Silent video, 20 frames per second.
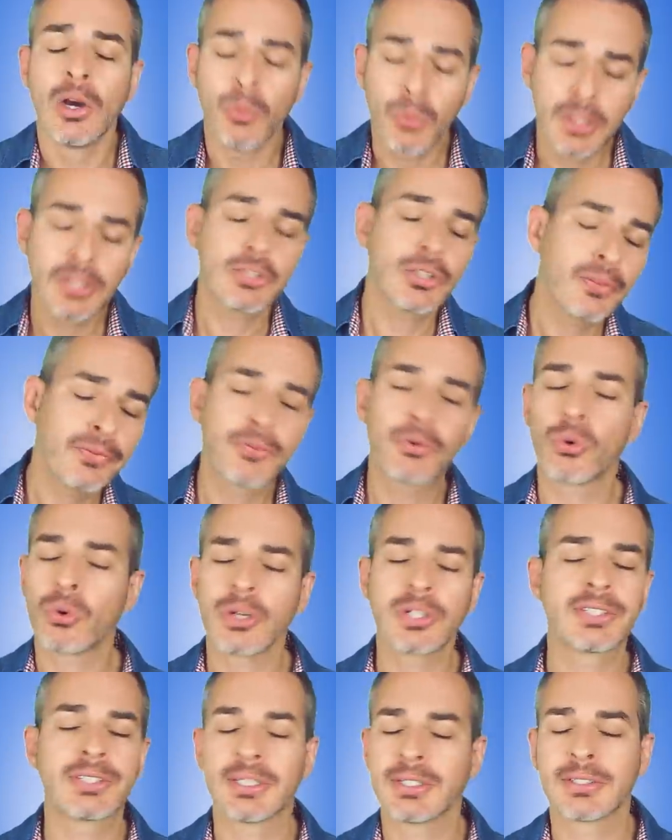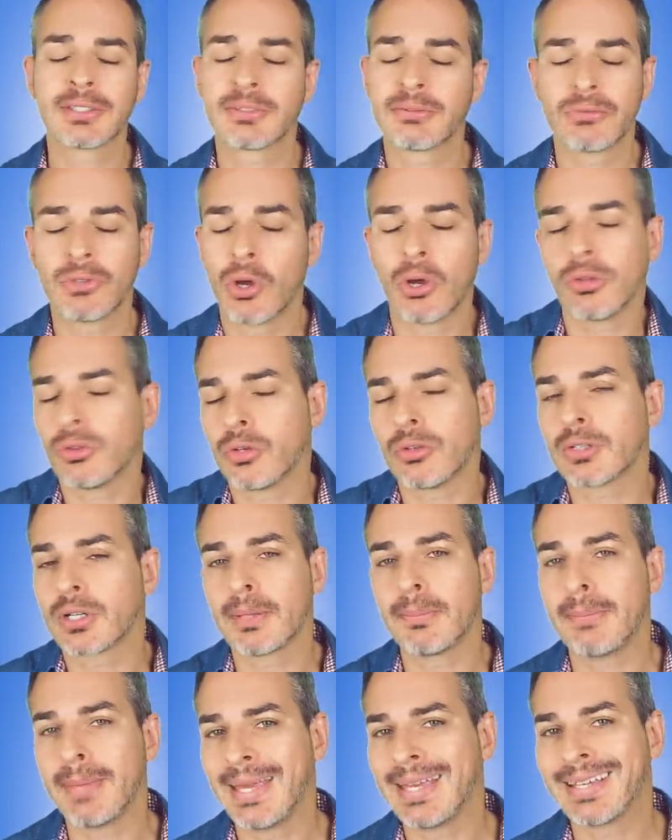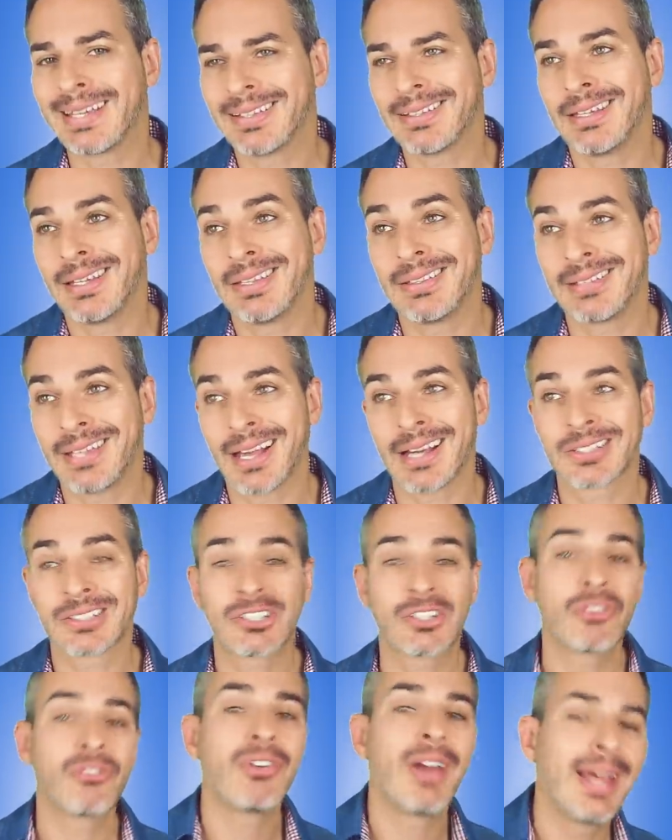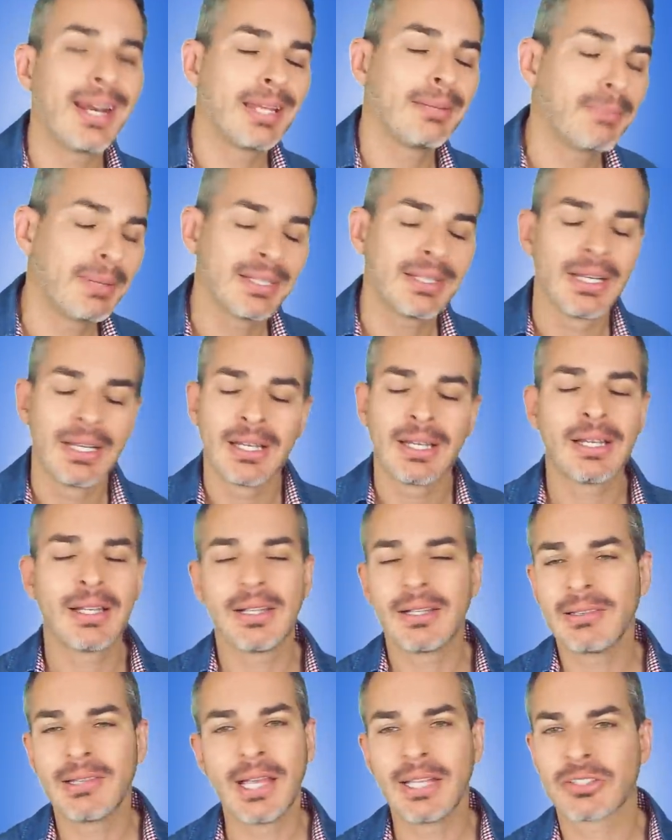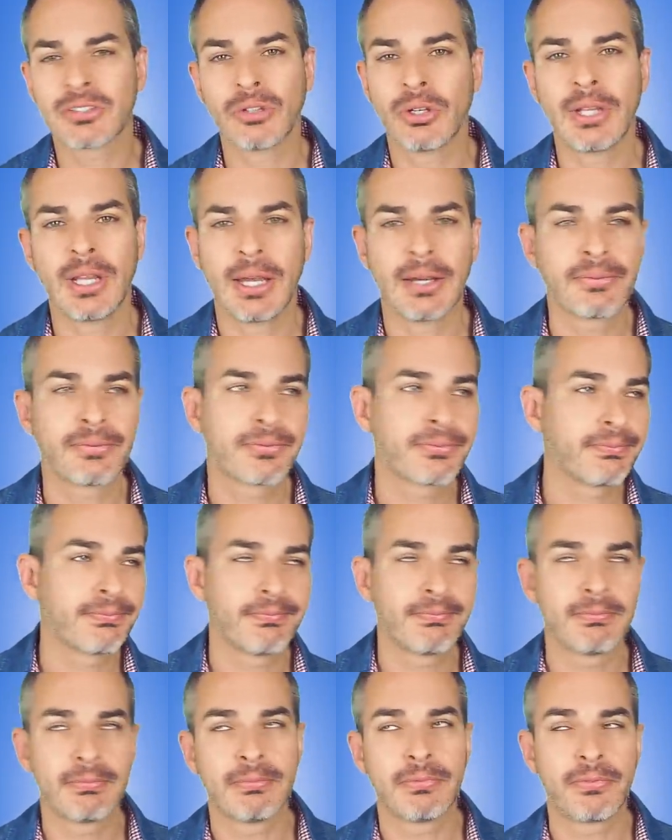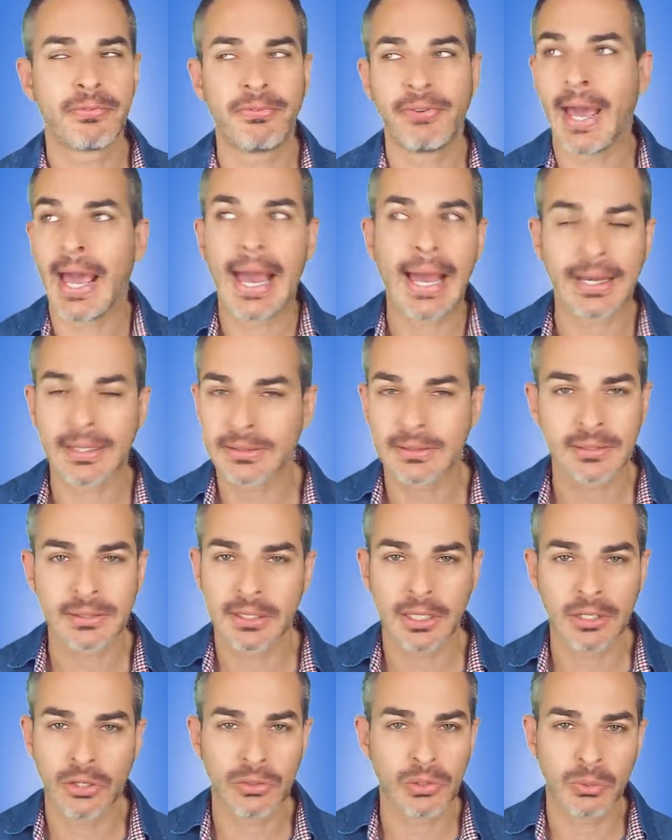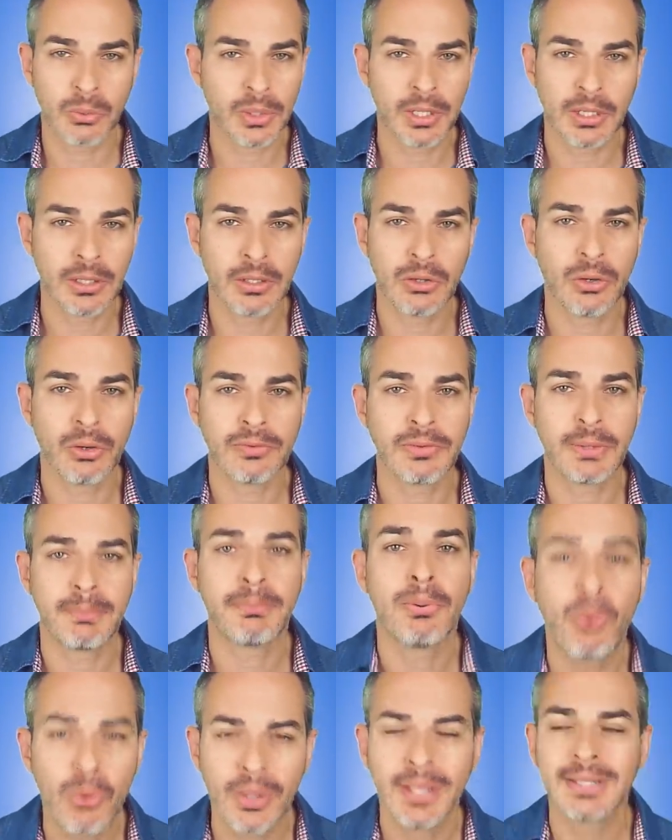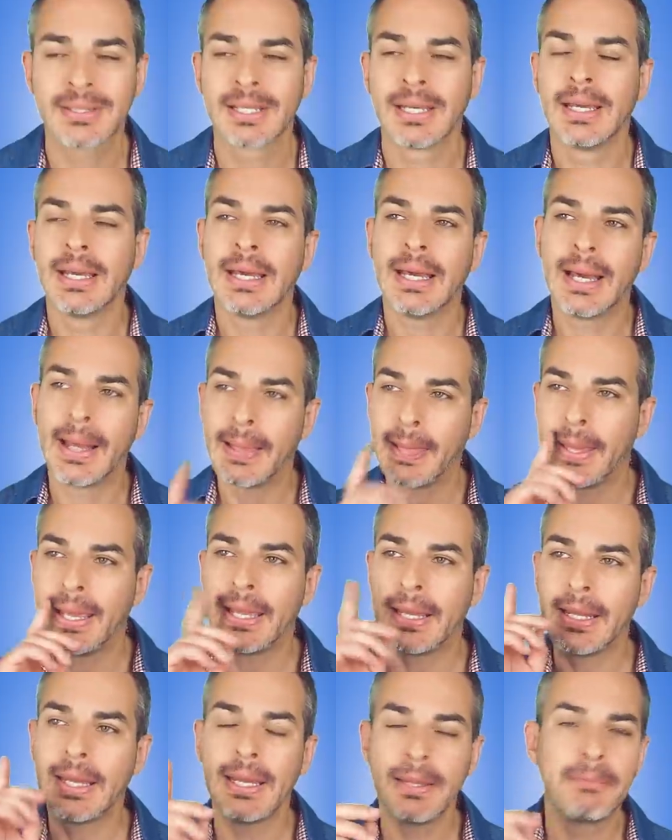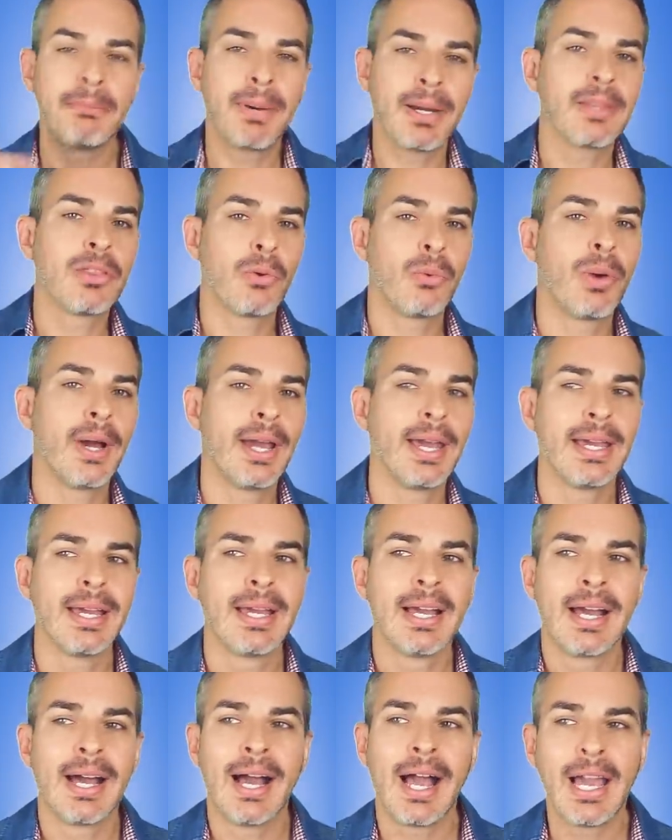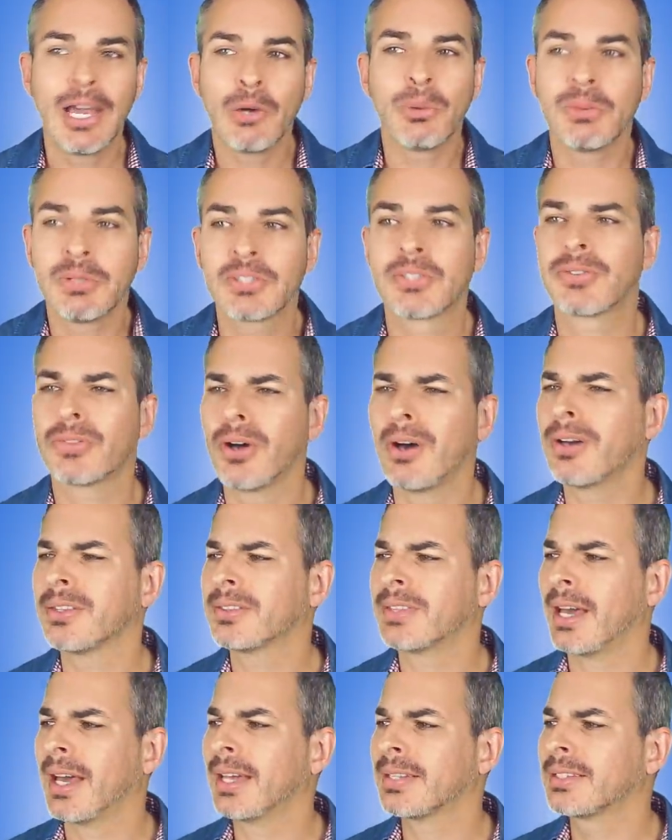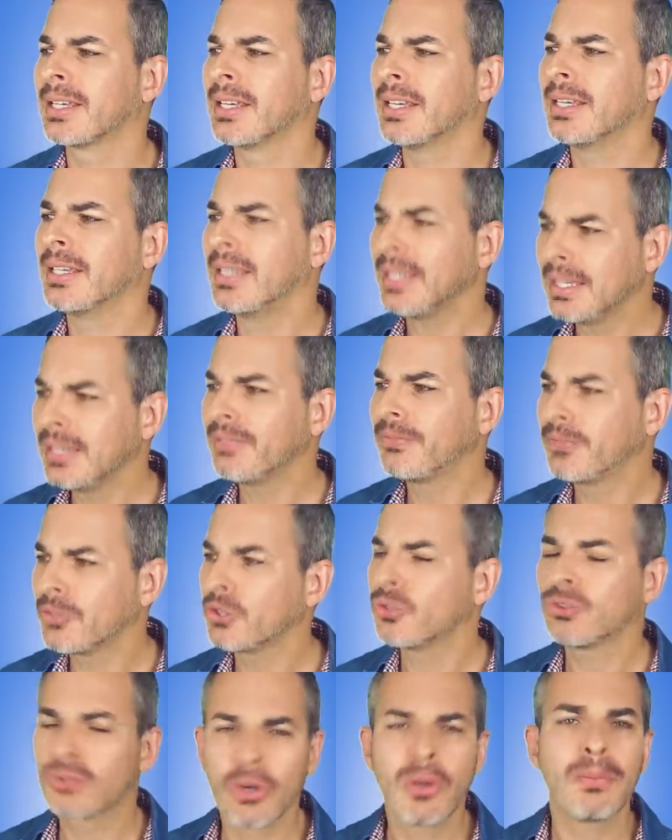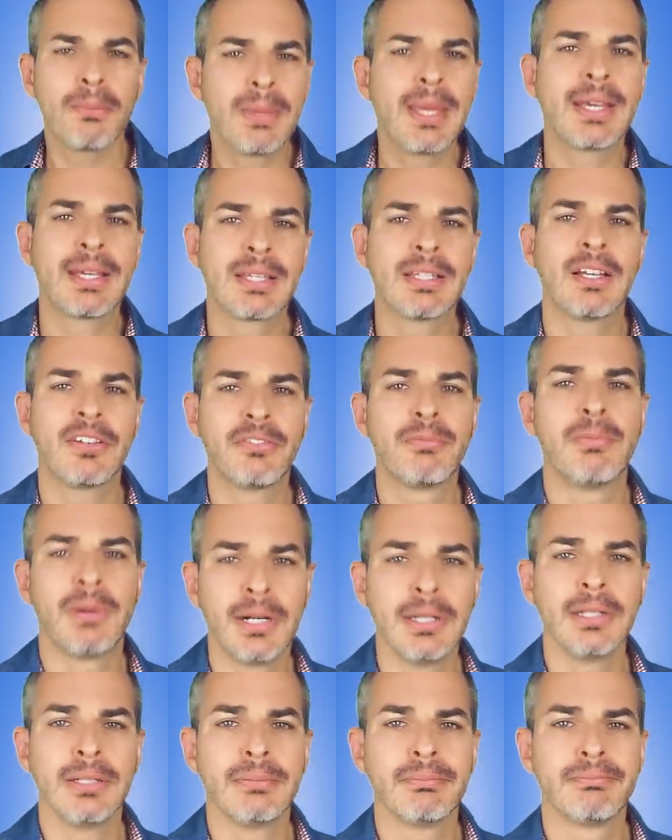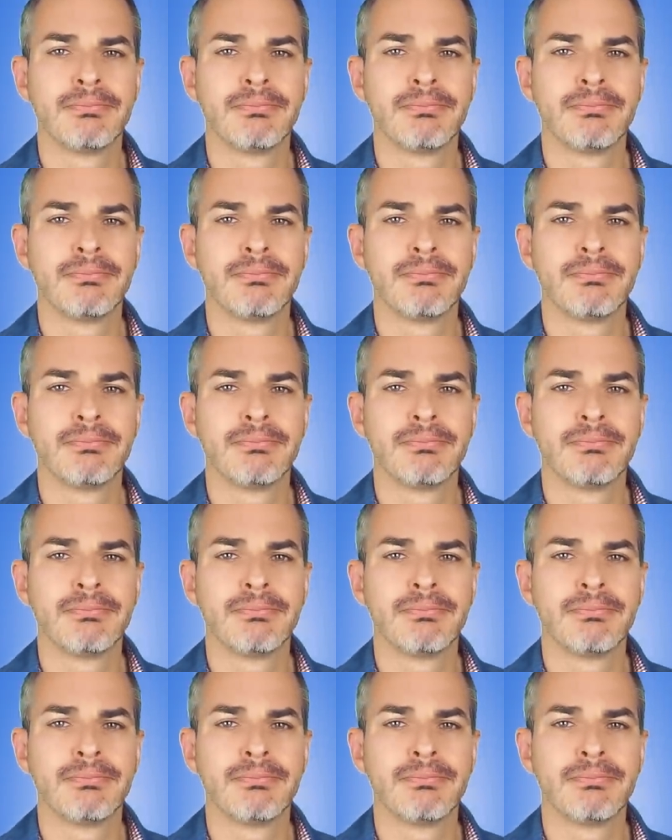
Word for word: which of course does no longer make it a tax credit, but uh, let's not have facts get in the way of the point. And by the way, I always thought that if you don't make enough money